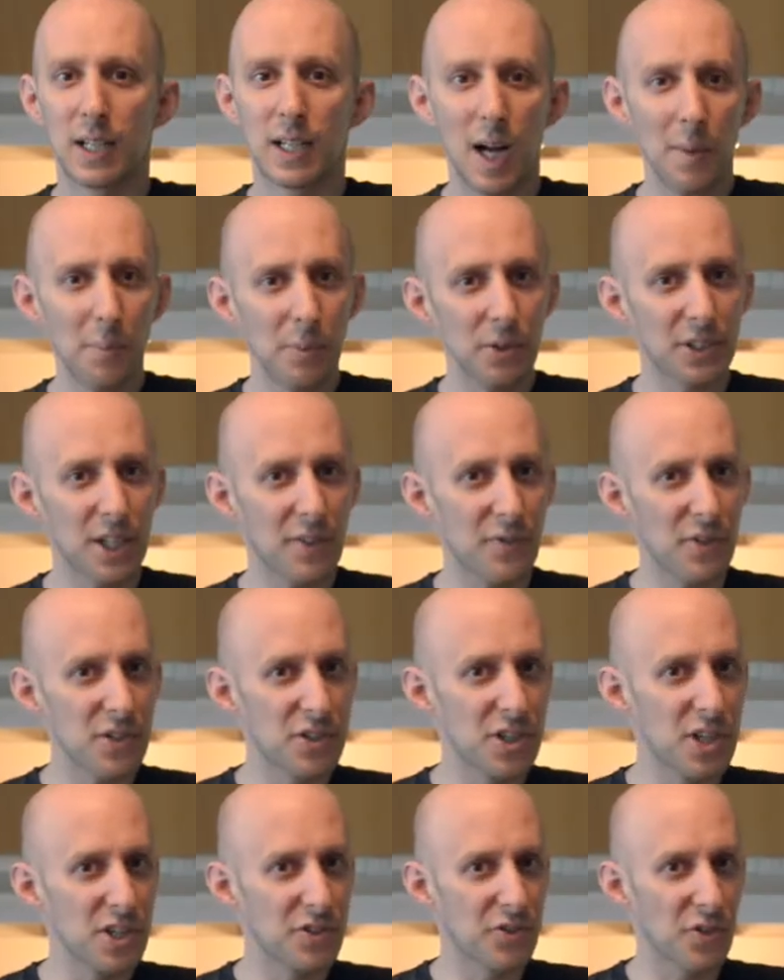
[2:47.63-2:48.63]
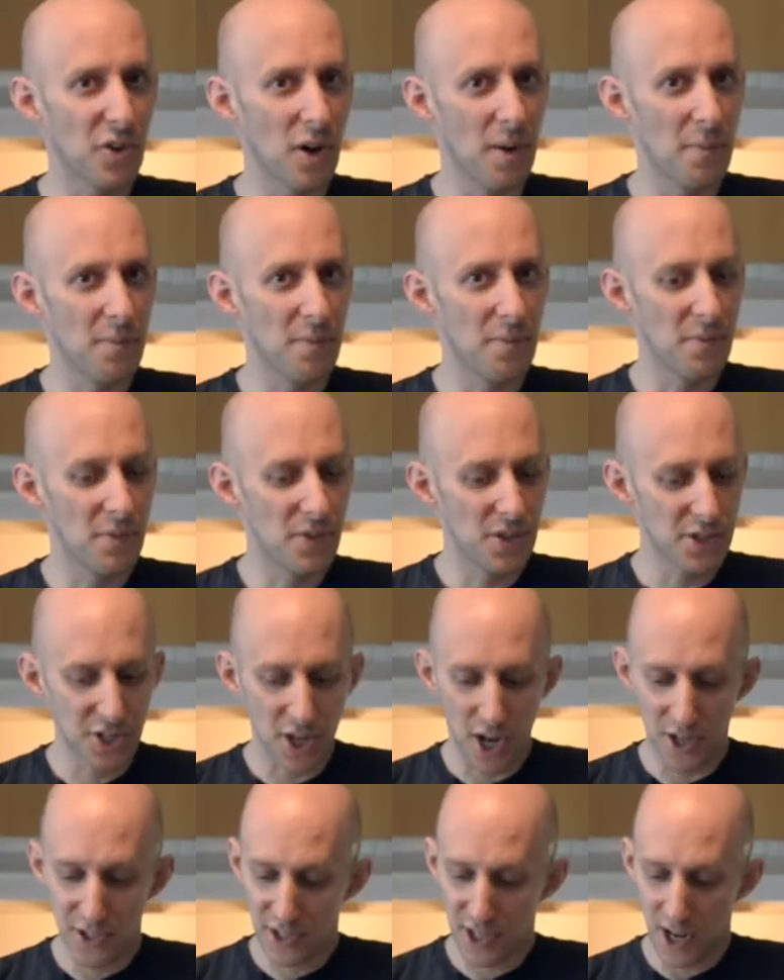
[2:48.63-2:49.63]
Couple differences from the
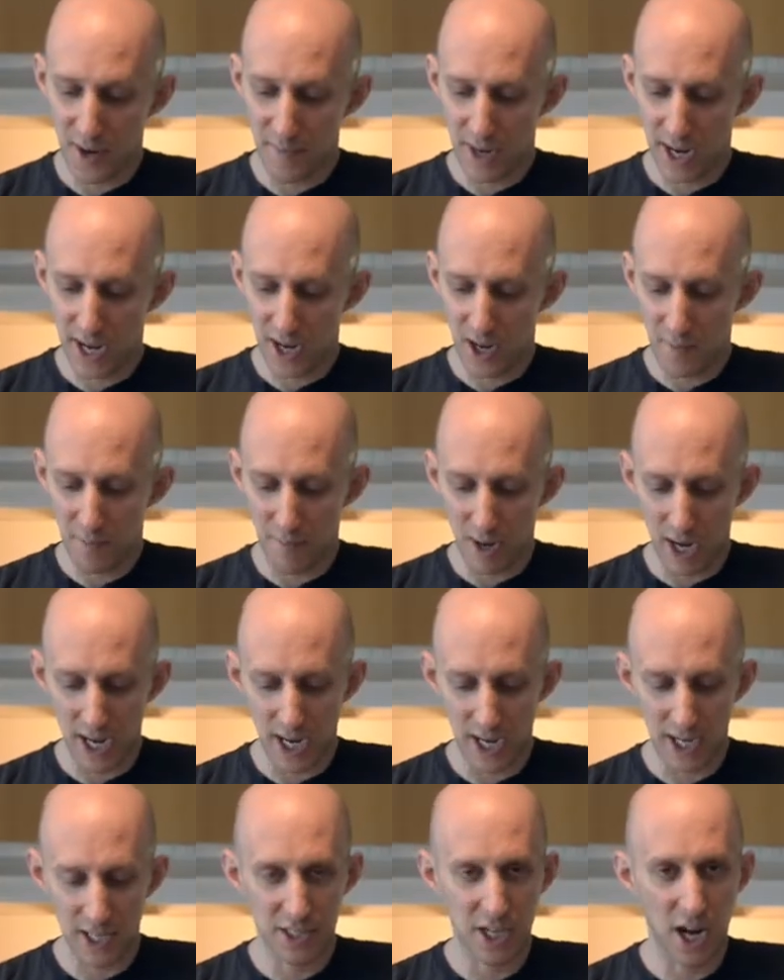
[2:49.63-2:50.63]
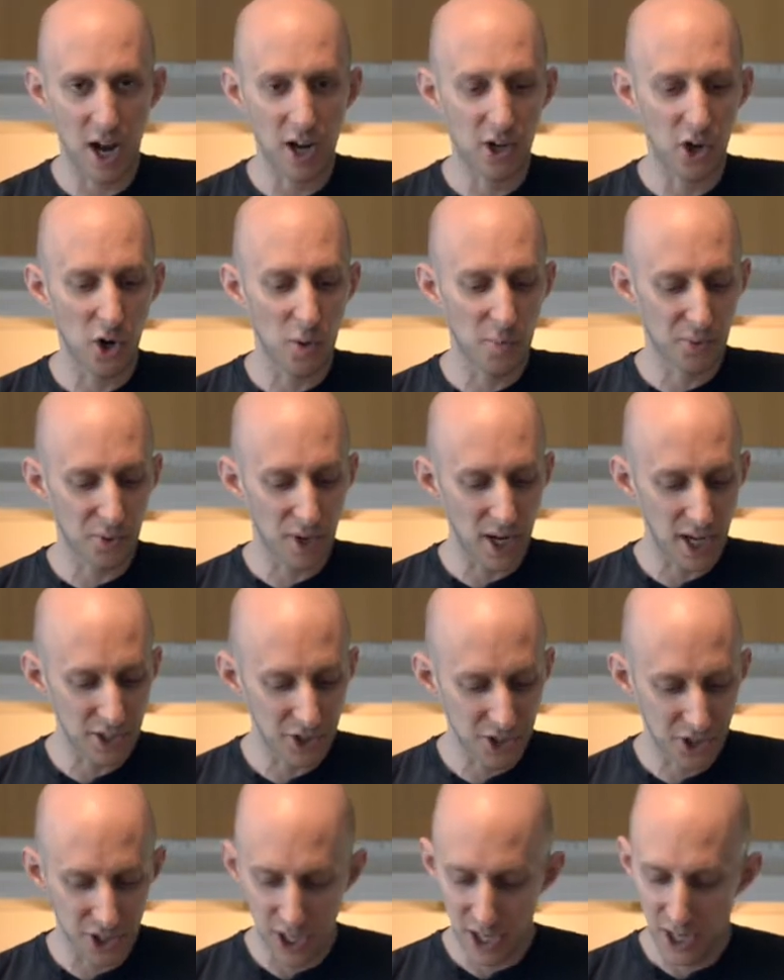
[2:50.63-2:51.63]
sauces I made at my taco
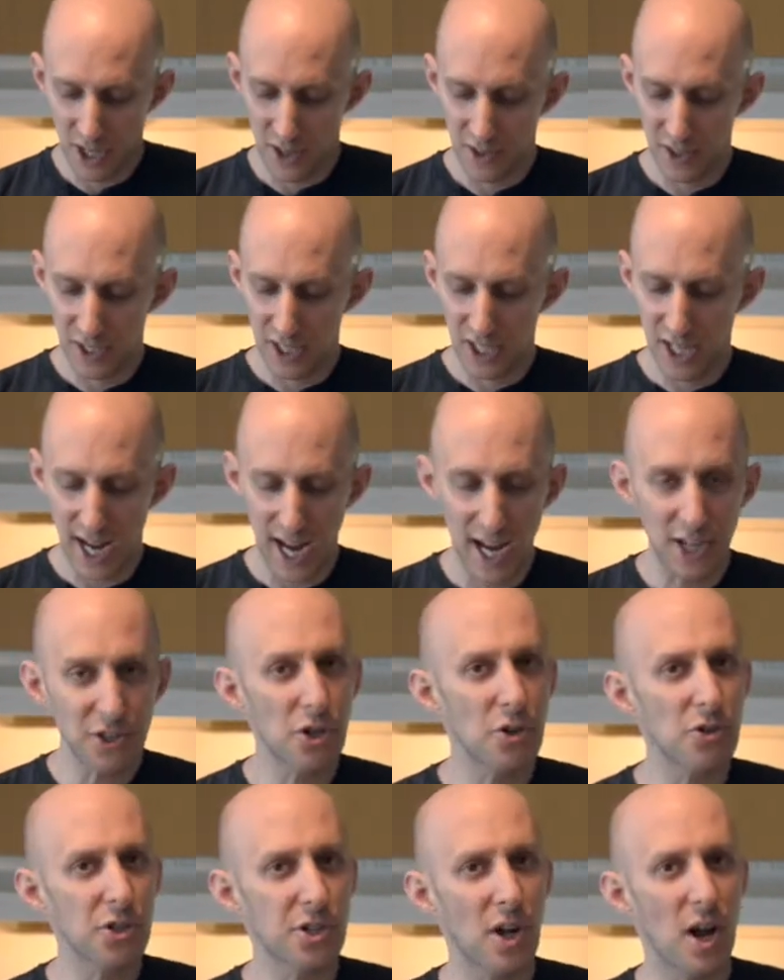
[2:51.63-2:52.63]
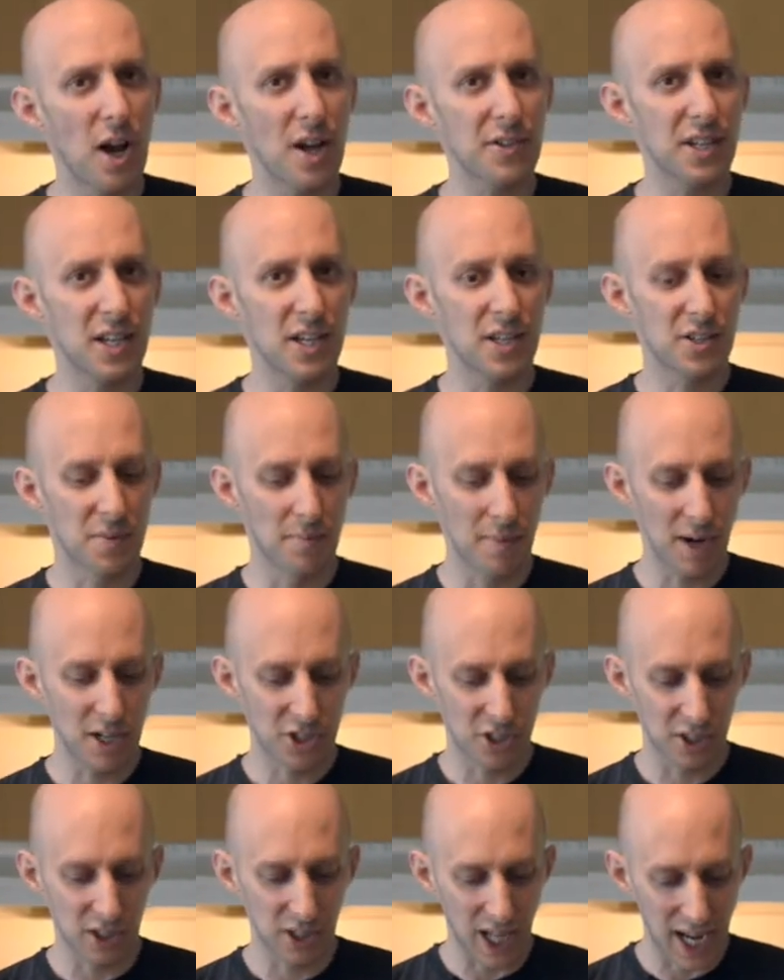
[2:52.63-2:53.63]
brunch. The ancho sauce is
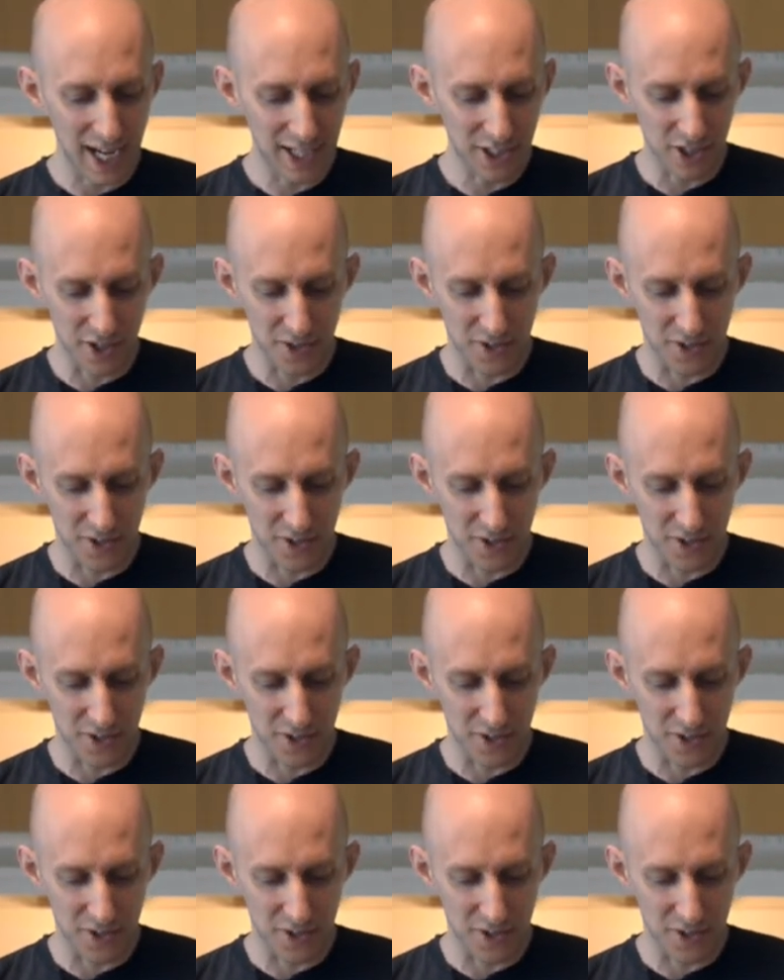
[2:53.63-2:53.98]
much lighter